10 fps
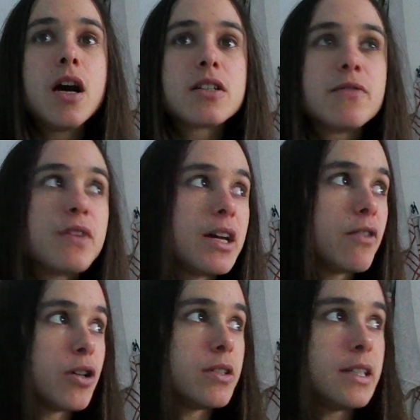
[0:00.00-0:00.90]
severe
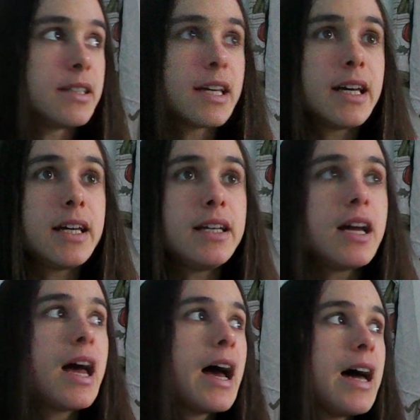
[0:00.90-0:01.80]
OCD,
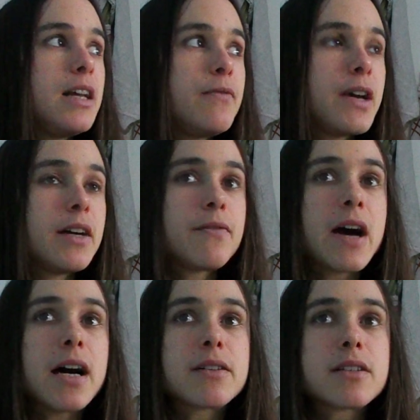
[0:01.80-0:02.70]
anything
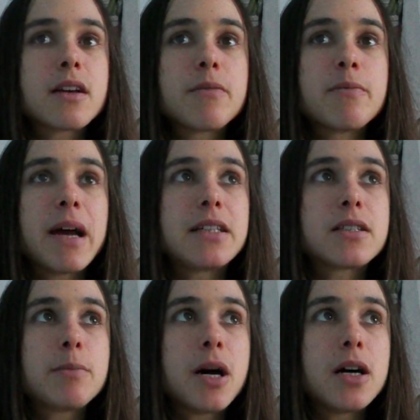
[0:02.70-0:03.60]
that
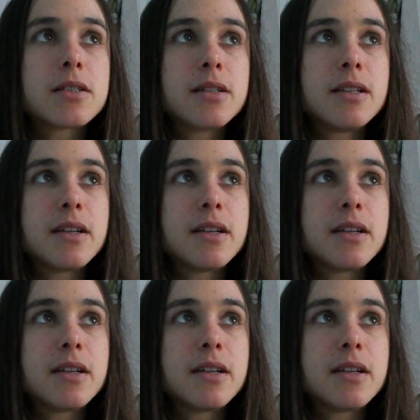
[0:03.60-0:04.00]
makes a person,